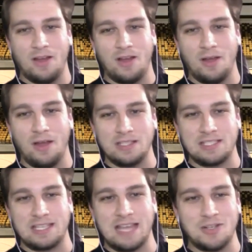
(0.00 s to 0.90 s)
a
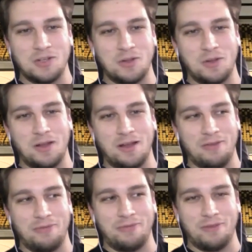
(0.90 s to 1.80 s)

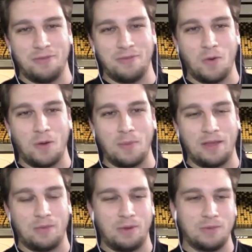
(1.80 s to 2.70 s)
schedule of norm.
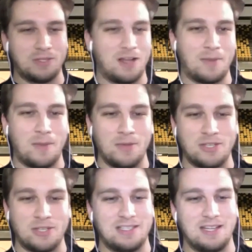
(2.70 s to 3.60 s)
Like we were talking about
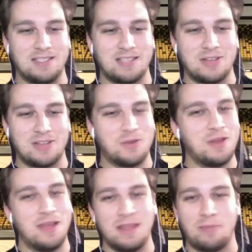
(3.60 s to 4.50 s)
Michigan State's schedule.
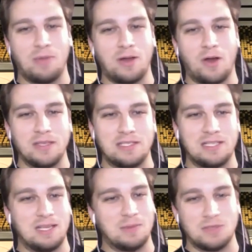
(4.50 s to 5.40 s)
They played all these
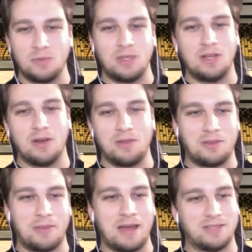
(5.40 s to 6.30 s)
teams. We know that
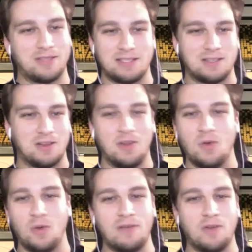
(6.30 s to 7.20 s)
they're battle tested.
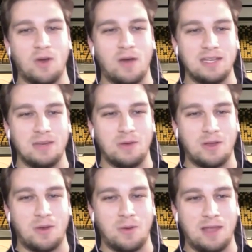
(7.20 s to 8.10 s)
We have no idea what
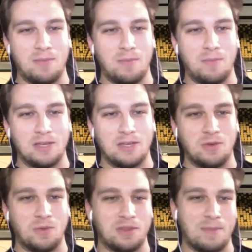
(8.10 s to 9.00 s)
Colgate might do
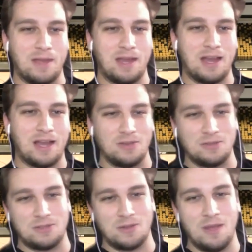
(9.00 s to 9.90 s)
and what they might not do.
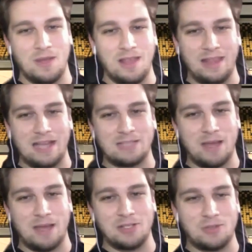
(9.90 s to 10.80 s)
So that's
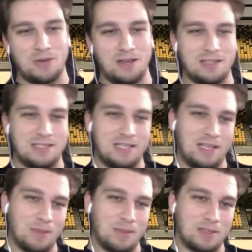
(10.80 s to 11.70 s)
my intrigue
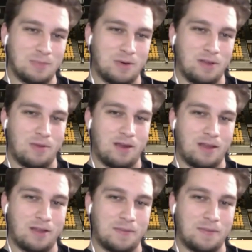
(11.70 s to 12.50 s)
team in this part of the bracket.